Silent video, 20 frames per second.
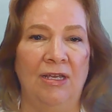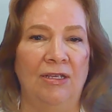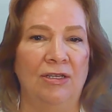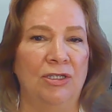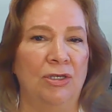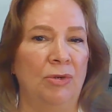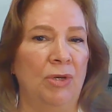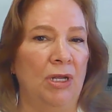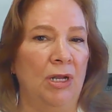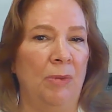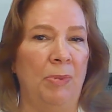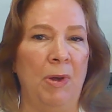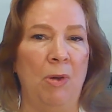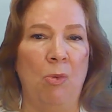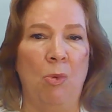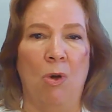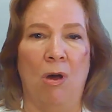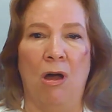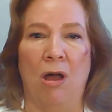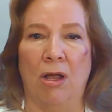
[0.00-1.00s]
So get up
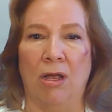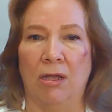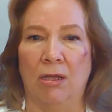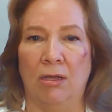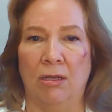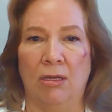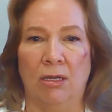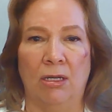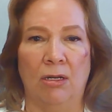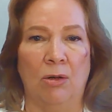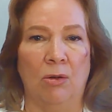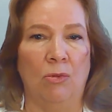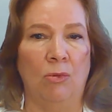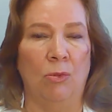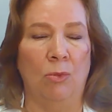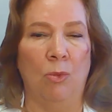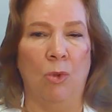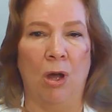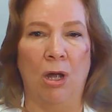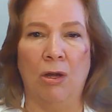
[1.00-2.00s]
and walk,
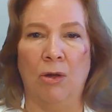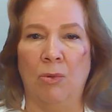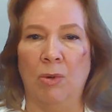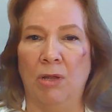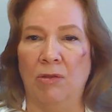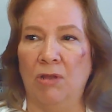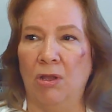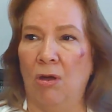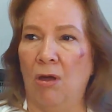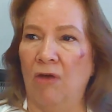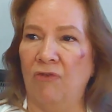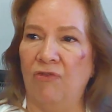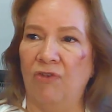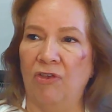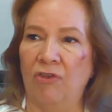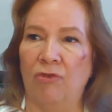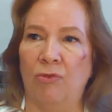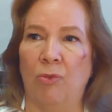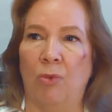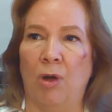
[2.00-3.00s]
walk around the
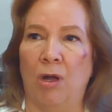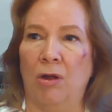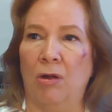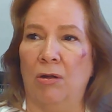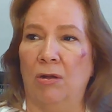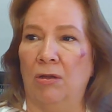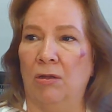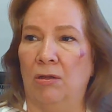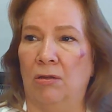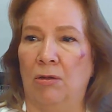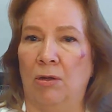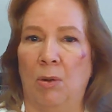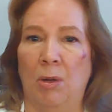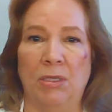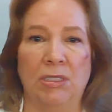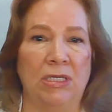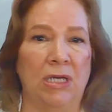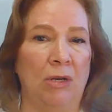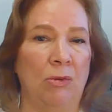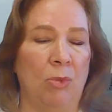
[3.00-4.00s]
office, go
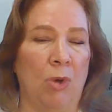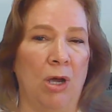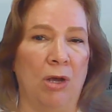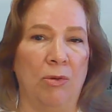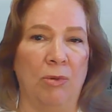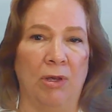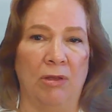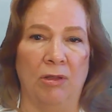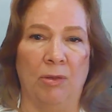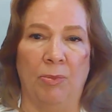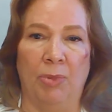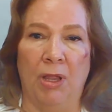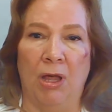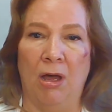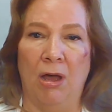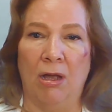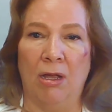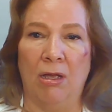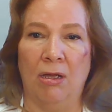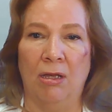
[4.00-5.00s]
outside, walk around the
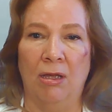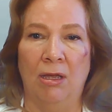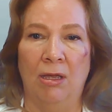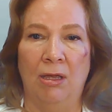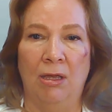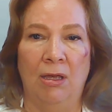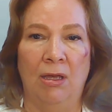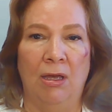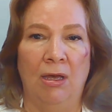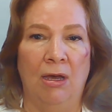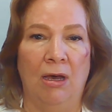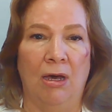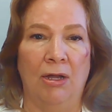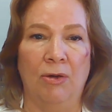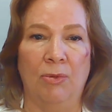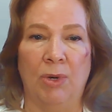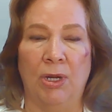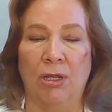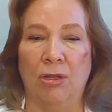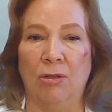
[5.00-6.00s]
block
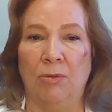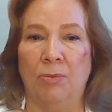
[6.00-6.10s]
on a regular